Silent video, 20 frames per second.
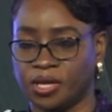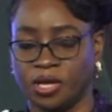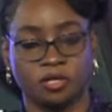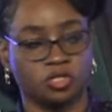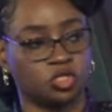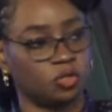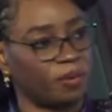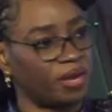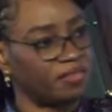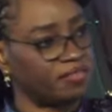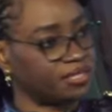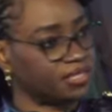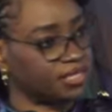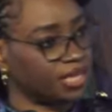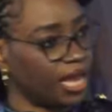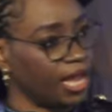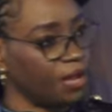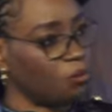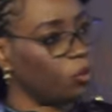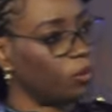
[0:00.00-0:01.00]
So by the
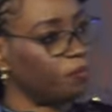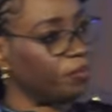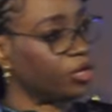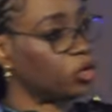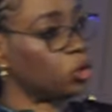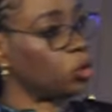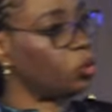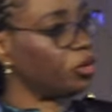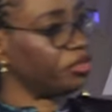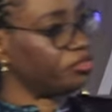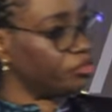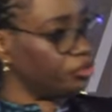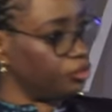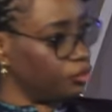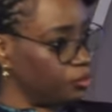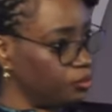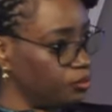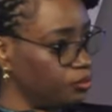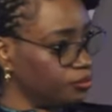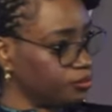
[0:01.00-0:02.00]
time we bequeath
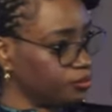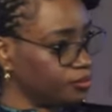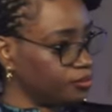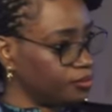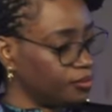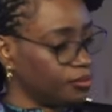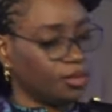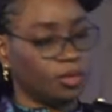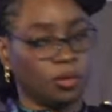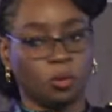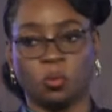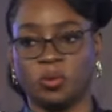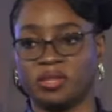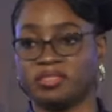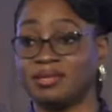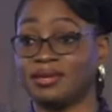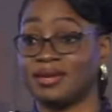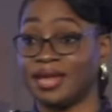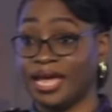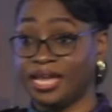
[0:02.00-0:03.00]
you with
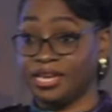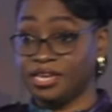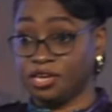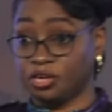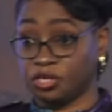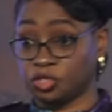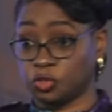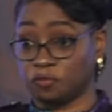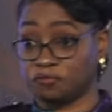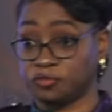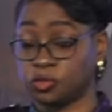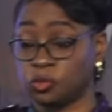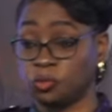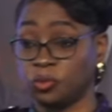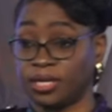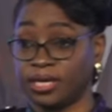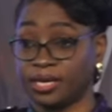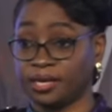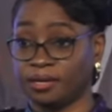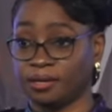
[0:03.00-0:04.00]
9 years of
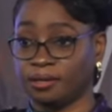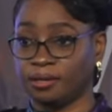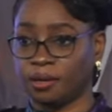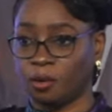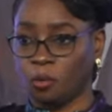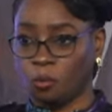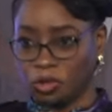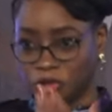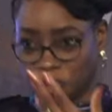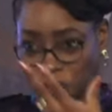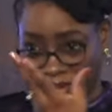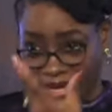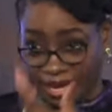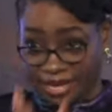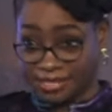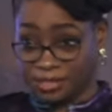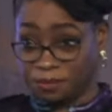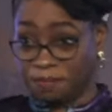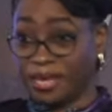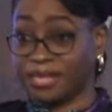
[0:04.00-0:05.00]
schooling, what do we
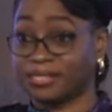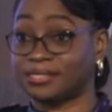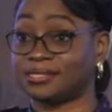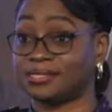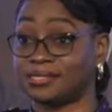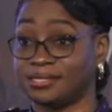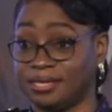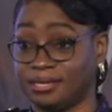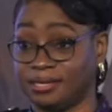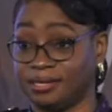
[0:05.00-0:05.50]
expect to see?